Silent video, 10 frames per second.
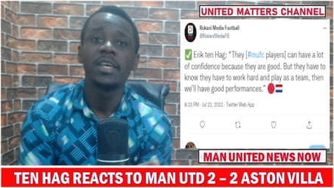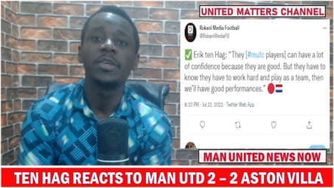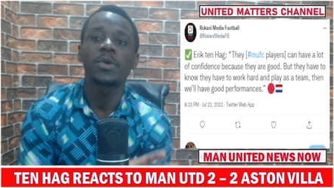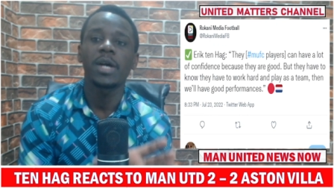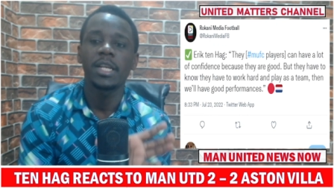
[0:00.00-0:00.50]

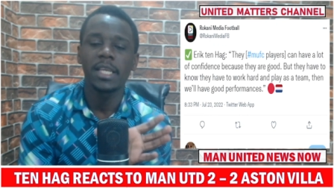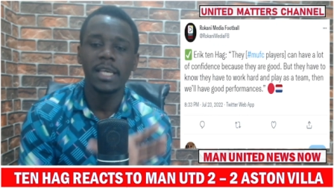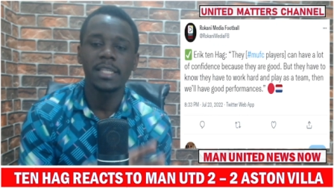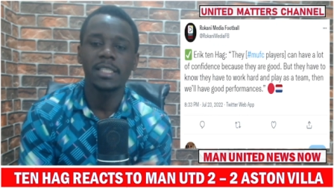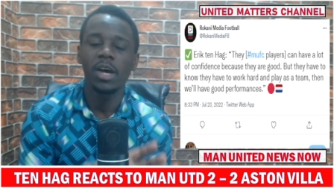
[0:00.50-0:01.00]
you can
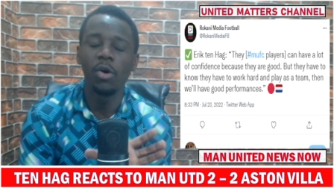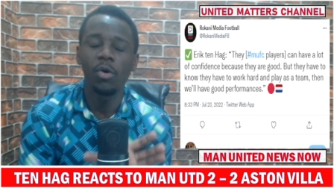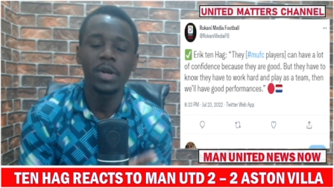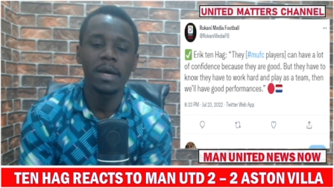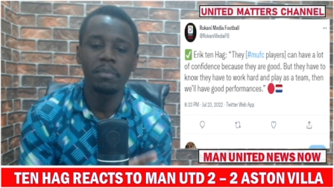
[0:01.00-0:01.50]
get the
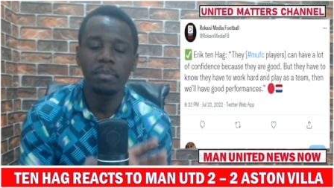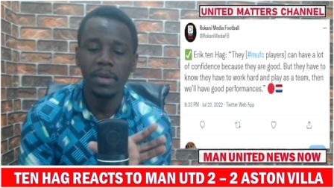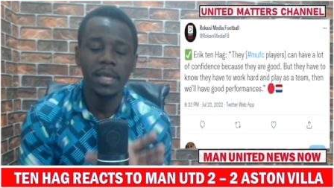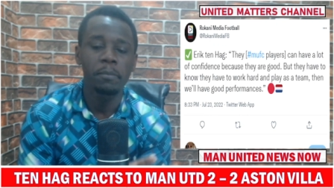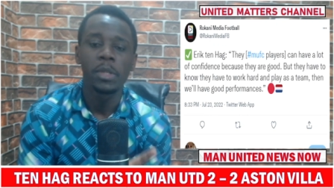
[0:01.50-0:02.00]
hold-up
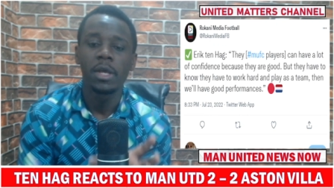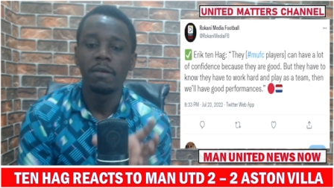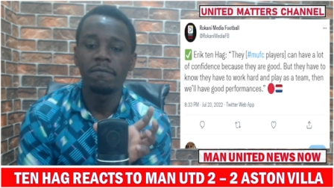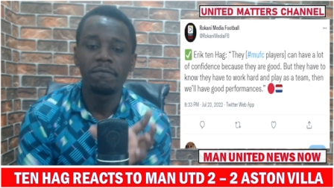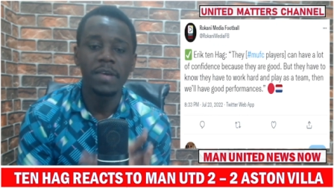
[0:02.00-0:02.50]
play
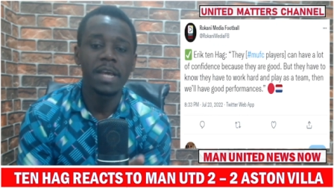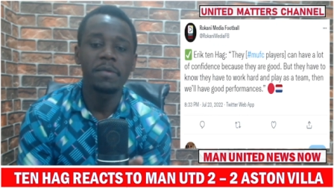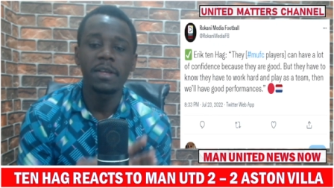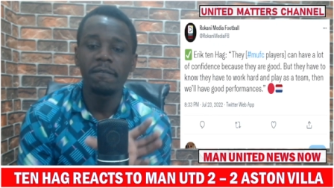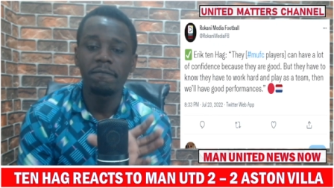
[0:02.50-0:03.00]

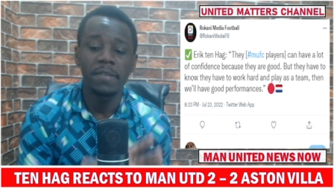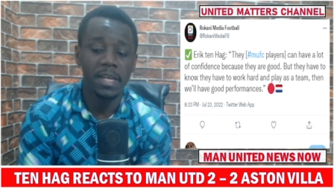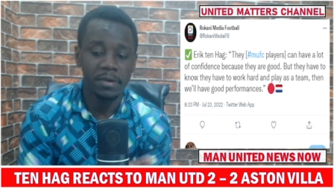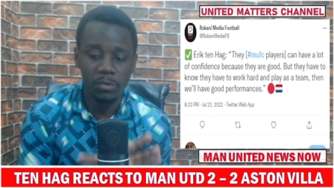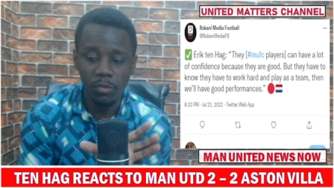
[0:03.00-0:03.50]
very,
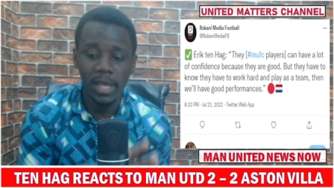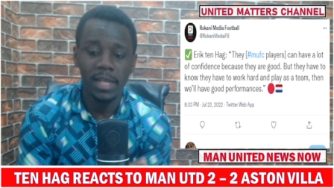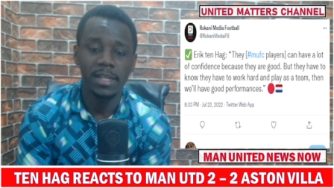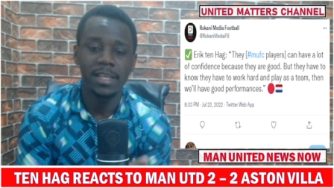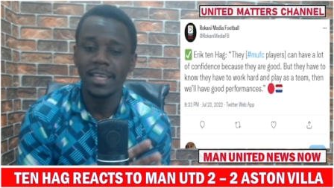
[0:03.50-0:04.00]
very
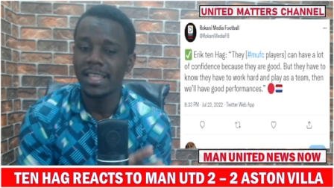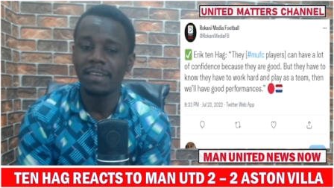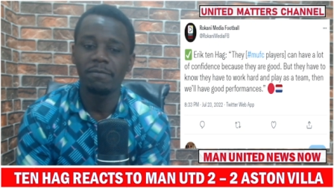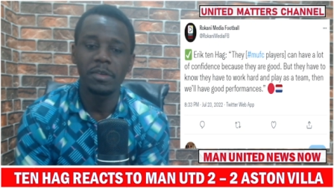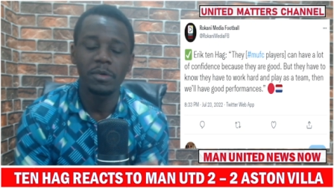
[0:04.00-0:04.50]
well in there
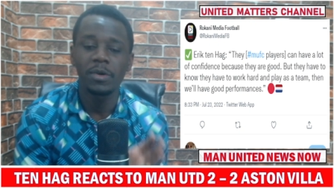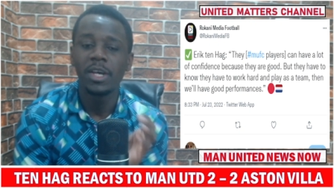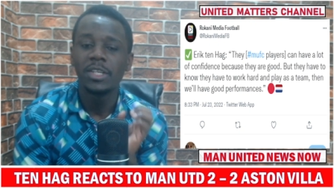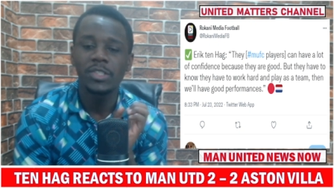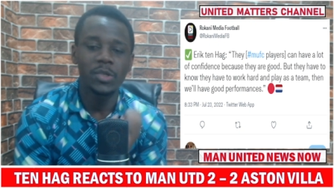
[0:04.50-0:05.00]
for you.
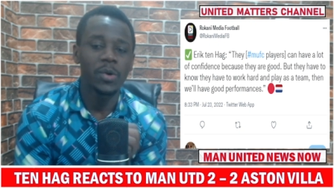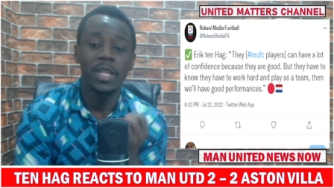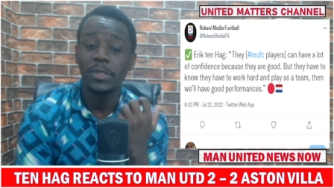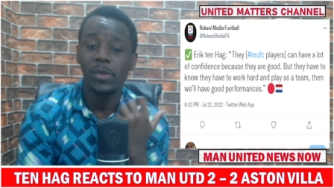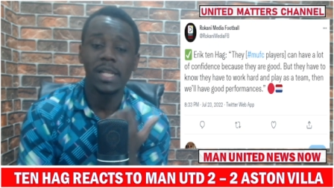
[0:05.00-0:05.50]
So
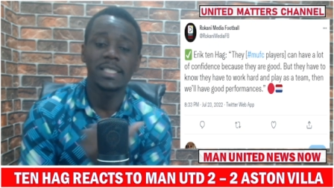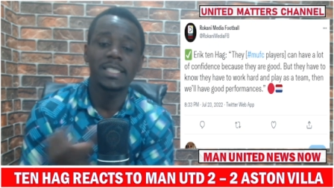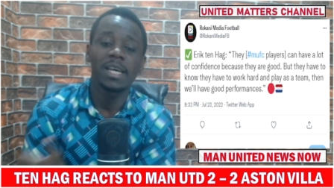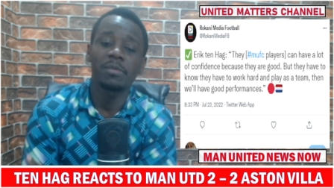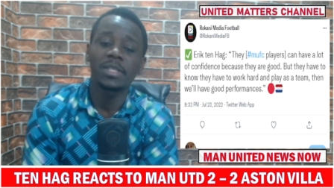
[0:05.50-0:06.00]
let's wait and
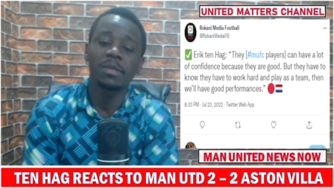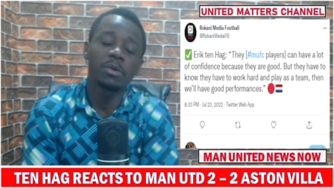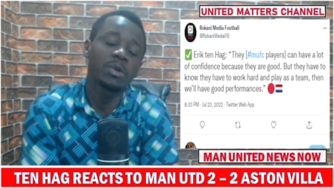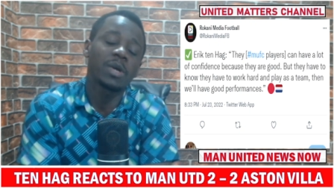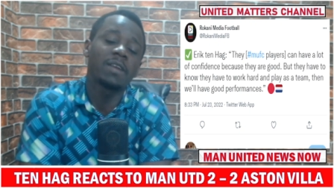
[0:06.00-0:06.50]
see how things are
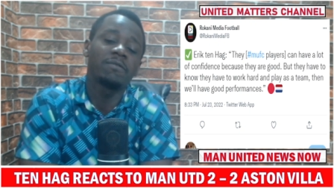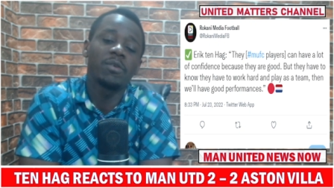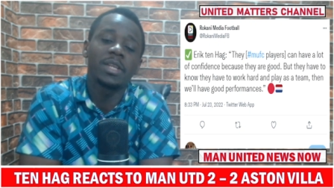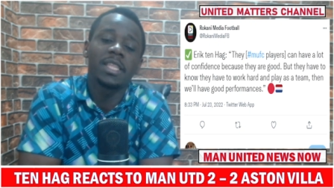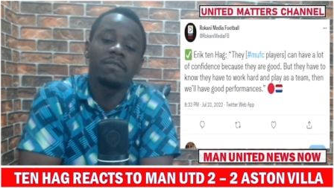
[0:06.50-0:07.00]
going to
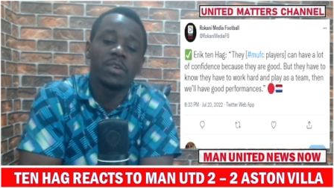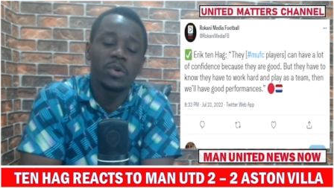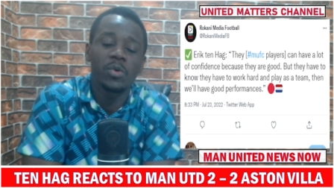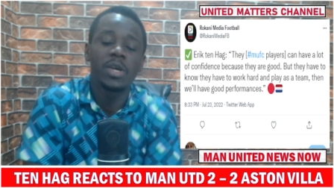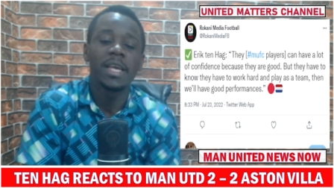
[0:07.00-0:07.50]
unfold in there for
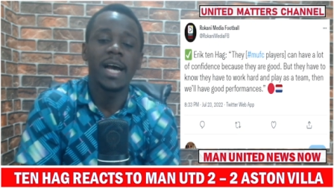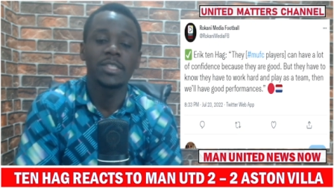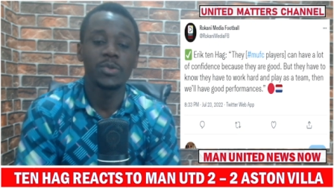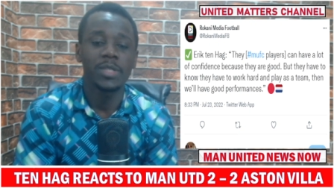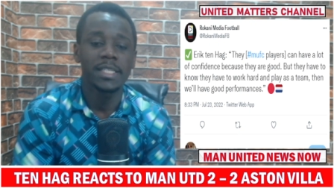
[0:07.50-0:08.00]
you
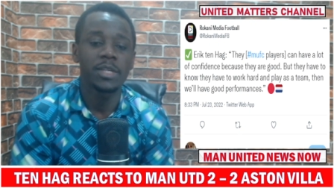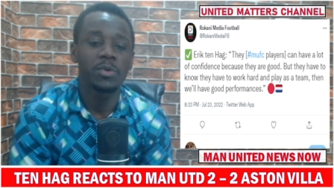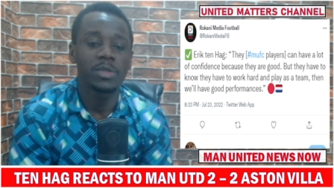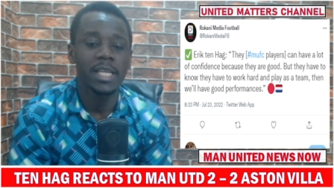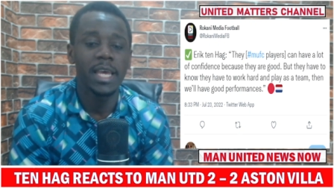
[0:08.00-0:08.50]
as United
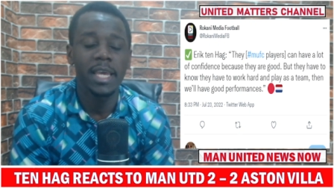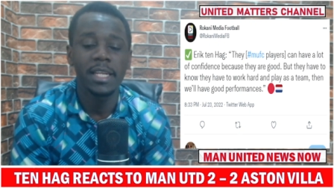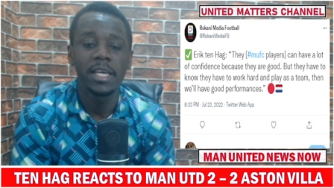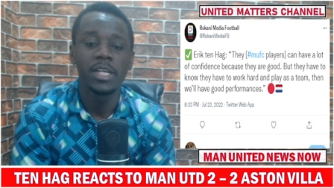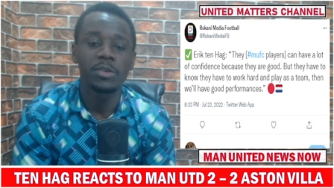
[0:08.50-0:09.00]
goes
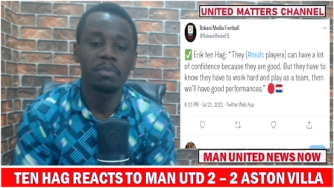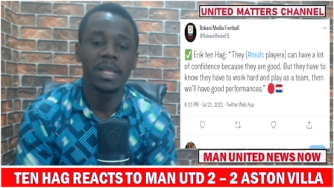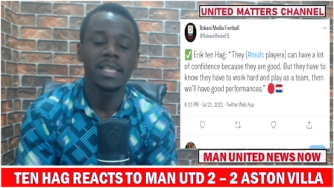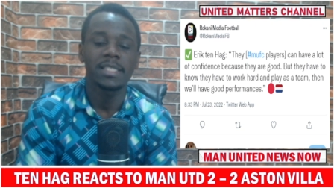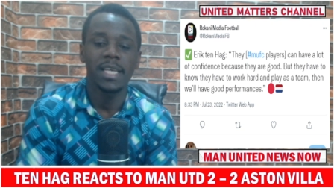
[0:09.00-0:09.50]
ahead to
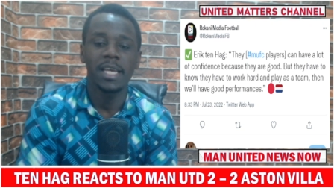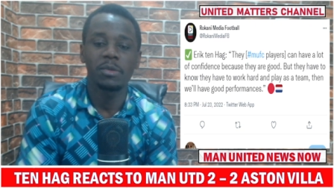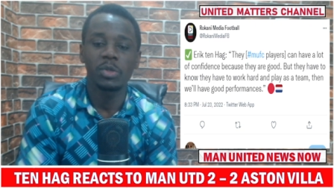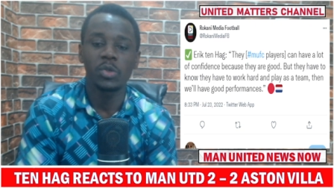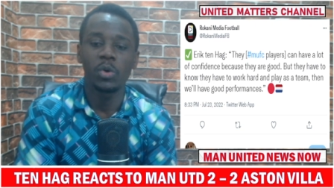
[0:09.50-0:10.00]
play a
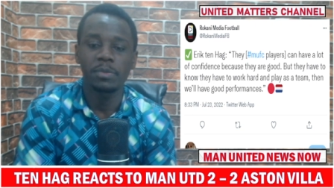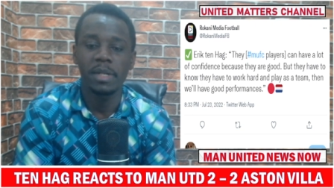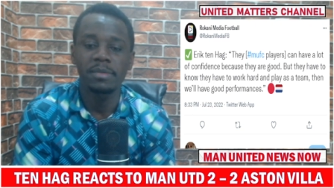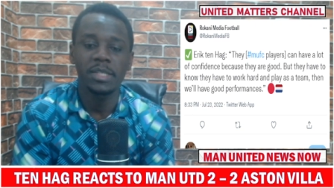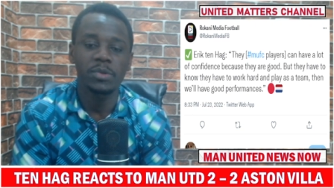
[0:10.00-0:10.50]
side which goes by
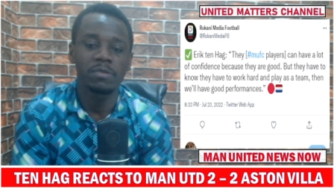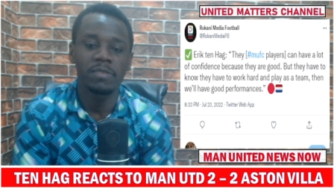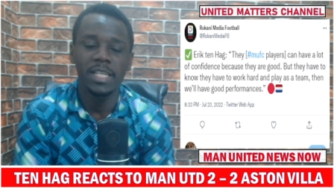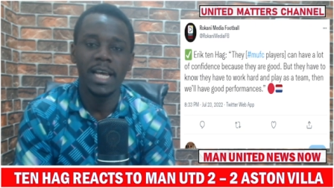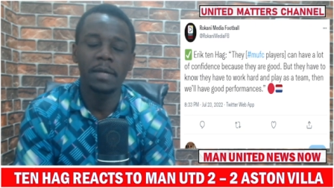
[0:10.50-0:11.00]
name Aston
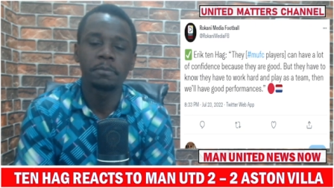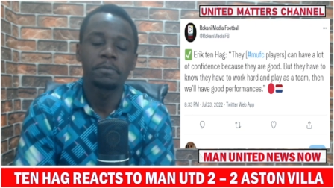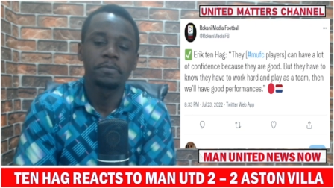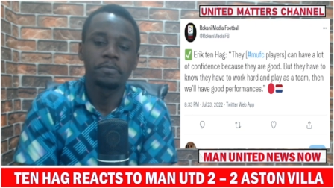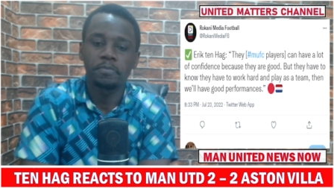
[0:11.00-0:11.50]
Villa
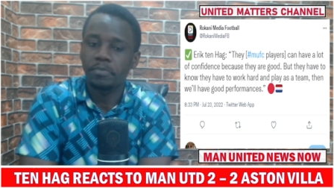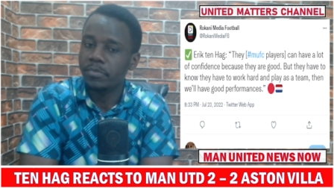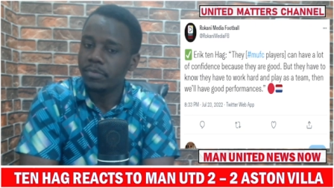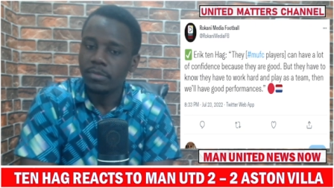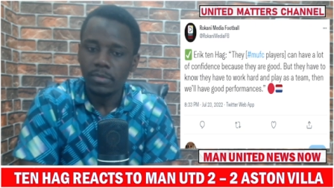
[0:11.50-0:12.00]

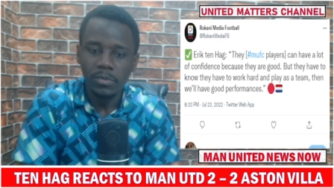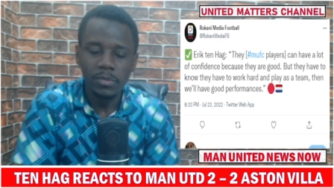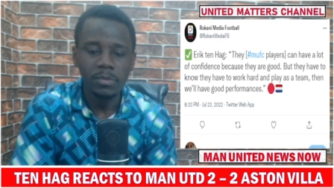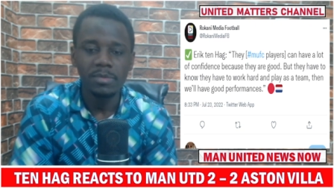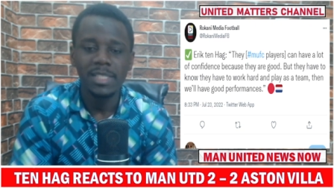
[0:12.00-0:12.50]

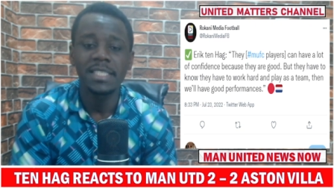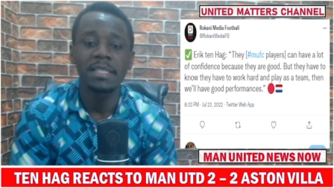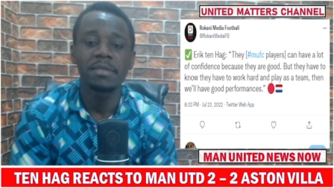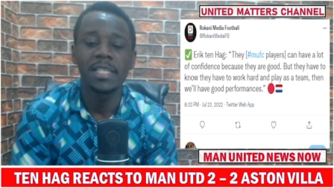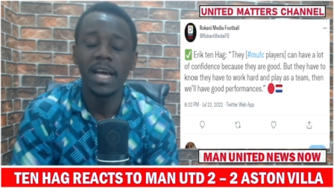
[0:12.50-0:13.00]
as
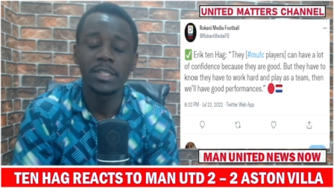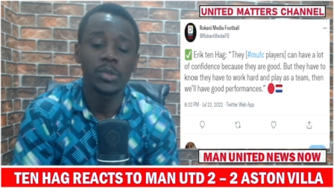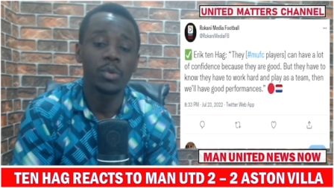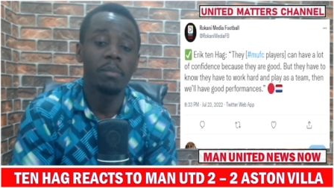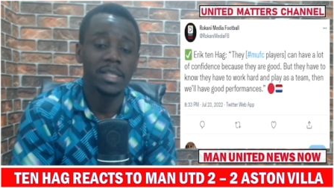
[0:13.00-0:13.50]
they return
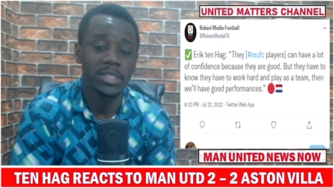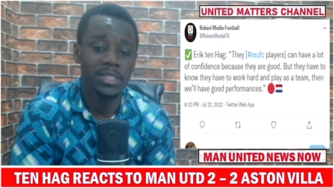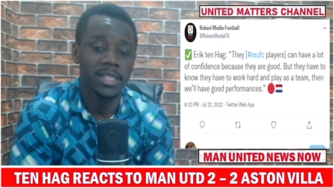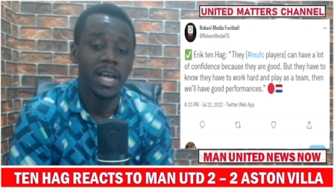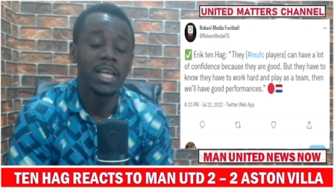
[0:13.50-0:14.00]
to
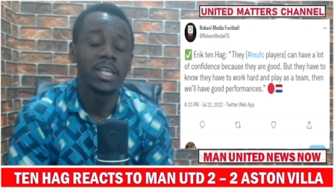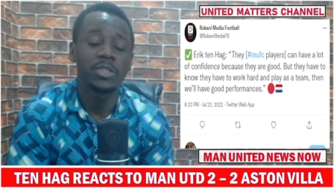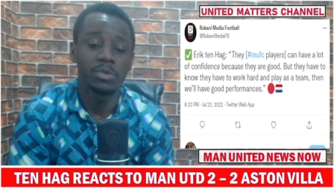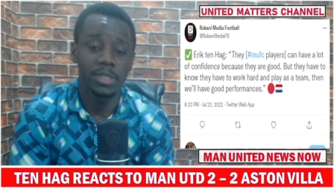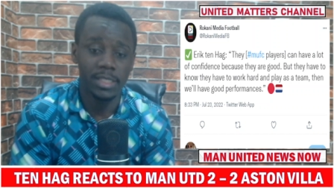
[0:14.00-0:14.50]
Manchester
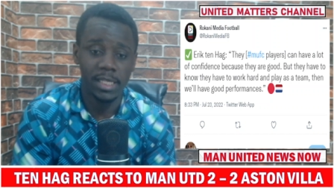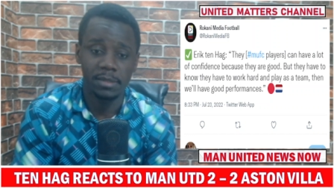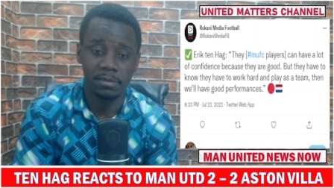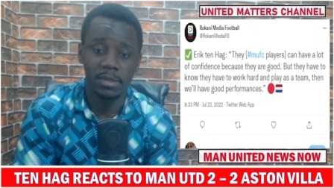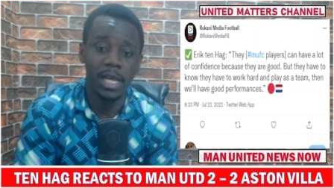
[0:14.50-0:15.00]

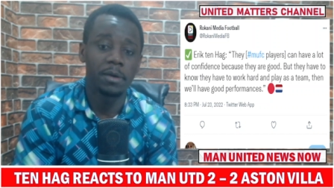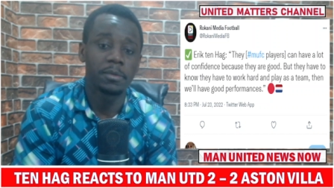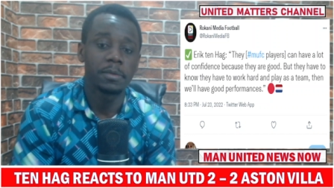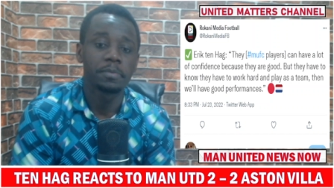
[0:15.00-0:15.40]
today. Now,